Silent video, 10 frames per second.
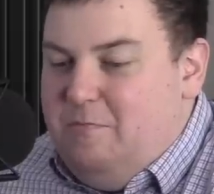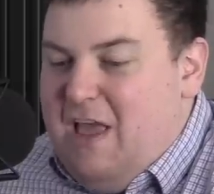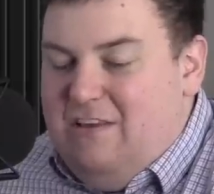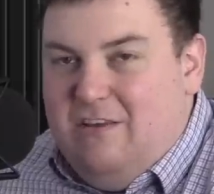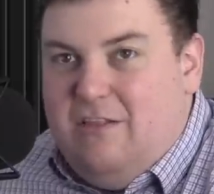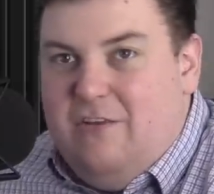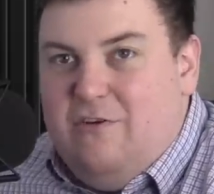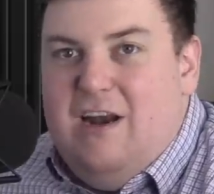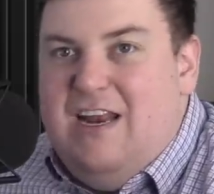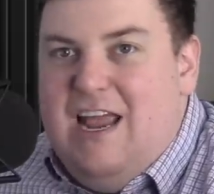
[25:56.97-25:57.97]
basically
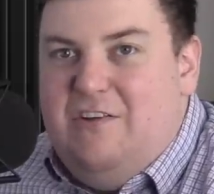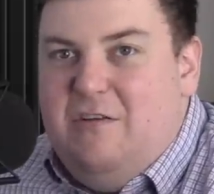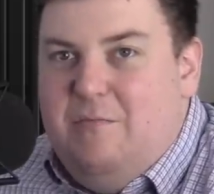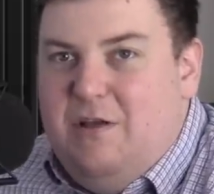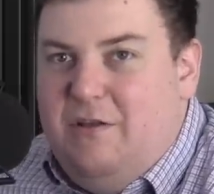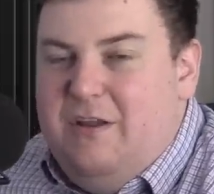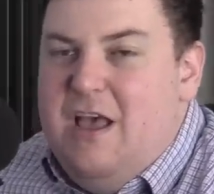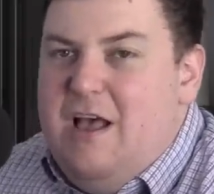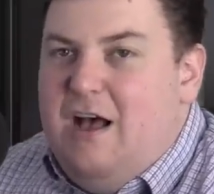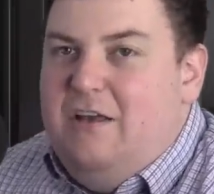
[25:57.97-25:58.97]
trying to nation build
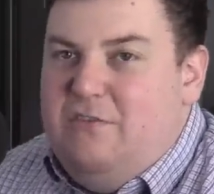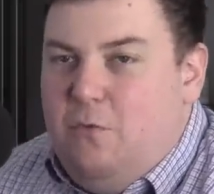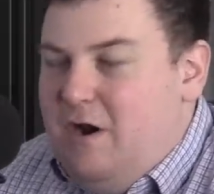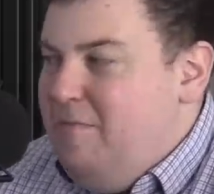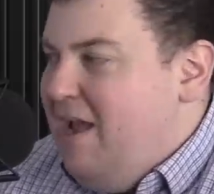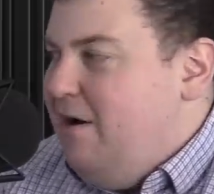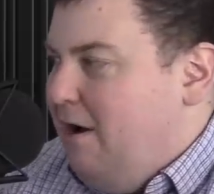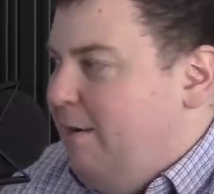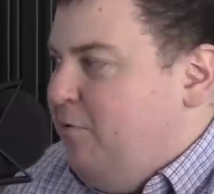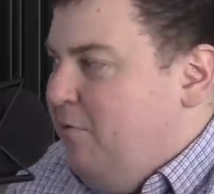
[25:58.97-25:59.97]
as a one-man
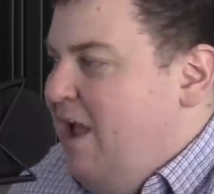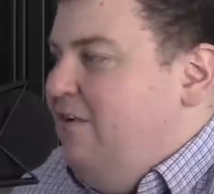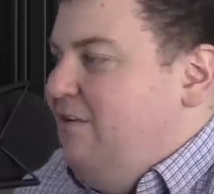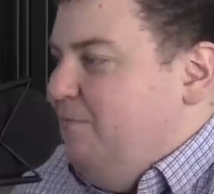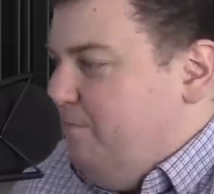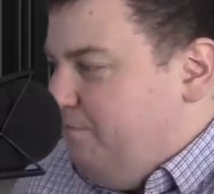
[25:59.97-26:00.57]
operation.